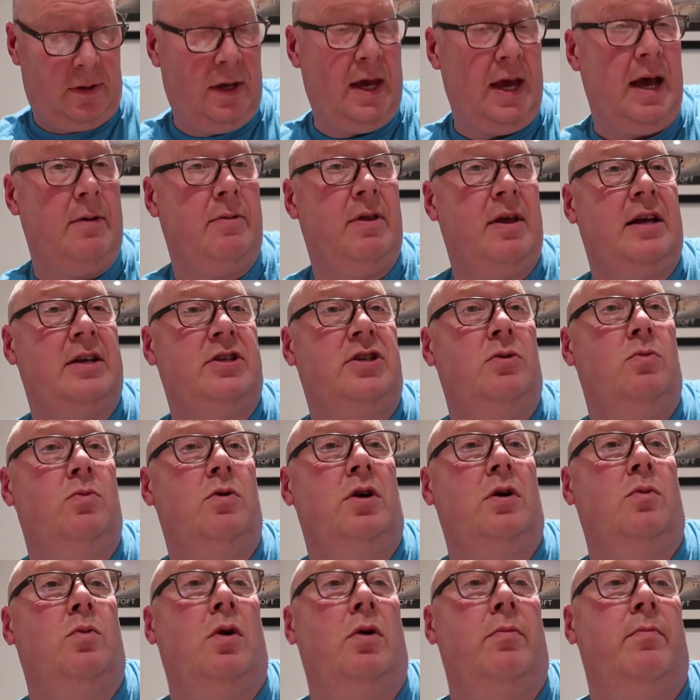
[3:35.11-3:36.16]
Yeah, that's the
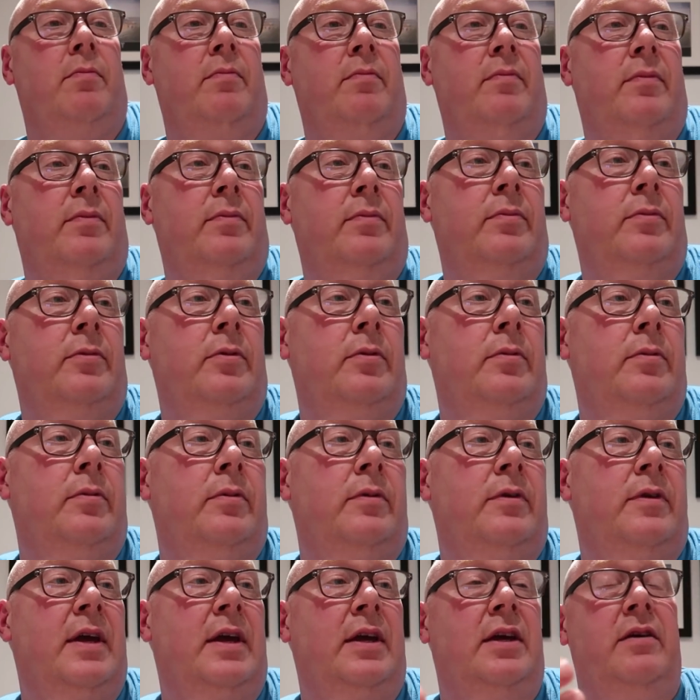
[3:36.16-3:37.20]
one I want.
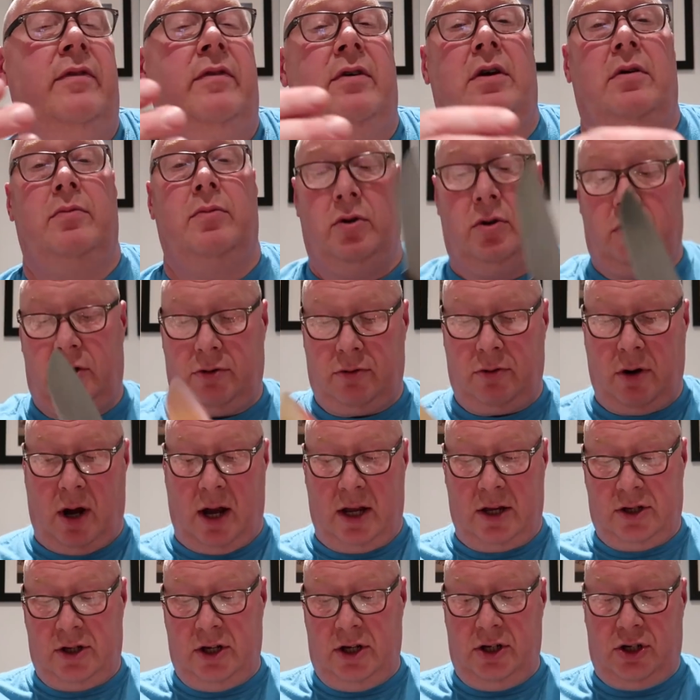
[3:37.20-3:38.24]
Thank you very much.
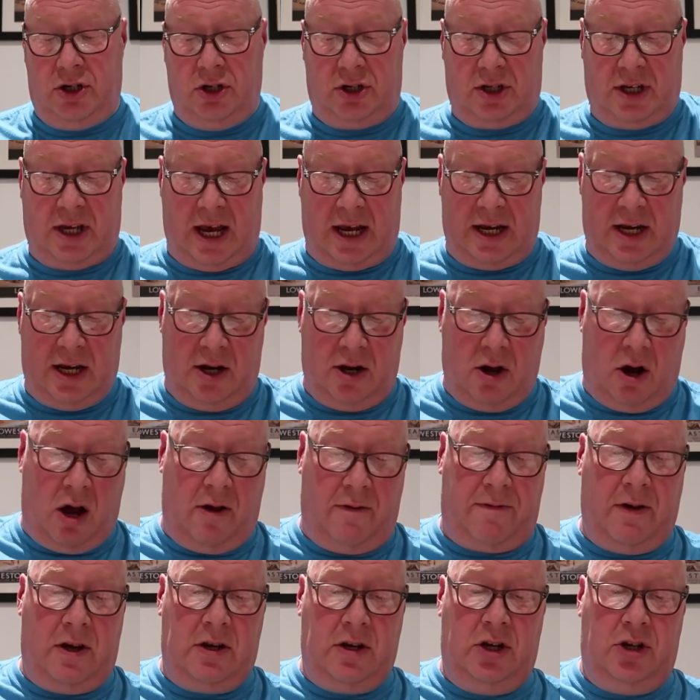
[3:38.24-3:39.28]
Right, so you just get your
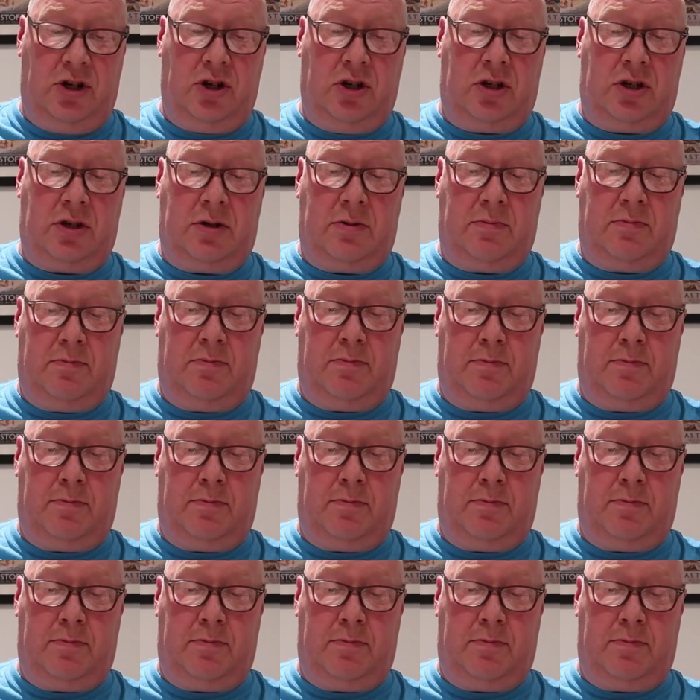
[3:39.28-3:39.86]
knife and you just...